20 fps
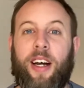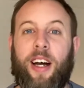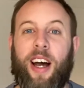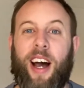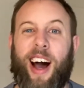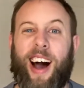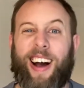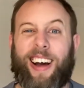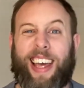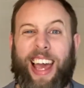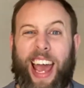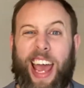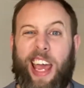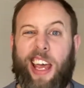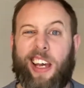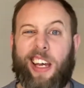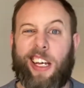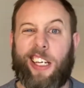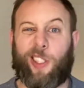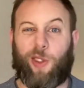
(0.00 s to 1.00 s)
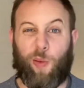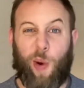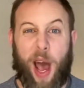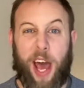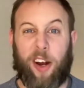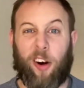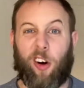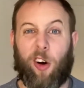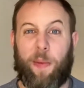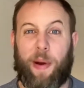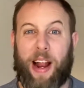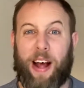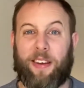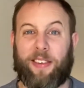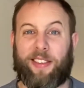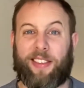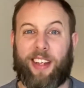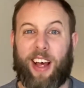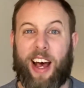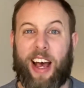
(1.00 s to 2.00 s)
Okay, it's wet and horrible
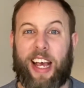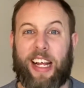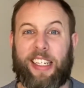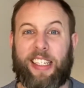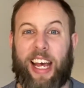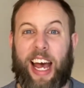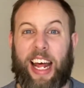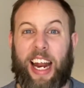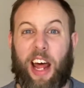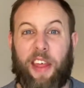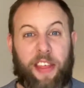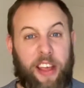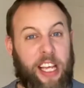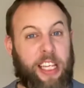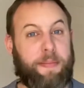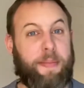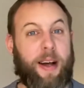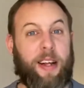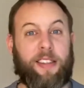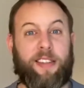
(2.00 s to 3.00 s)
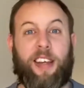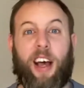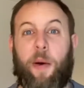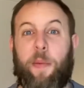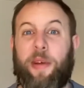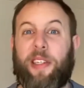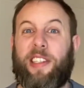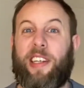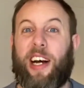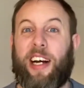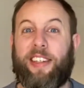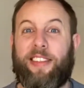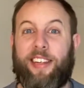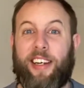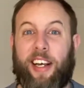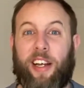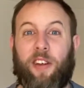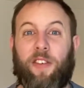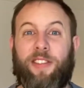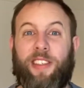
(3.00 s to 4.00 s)
outside, and I think it's about time we started
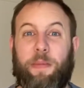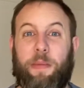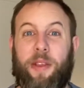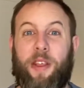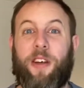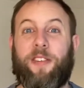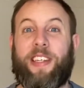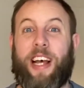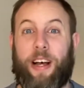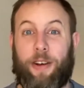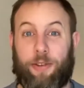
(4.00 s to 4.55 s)
ticking off some of those house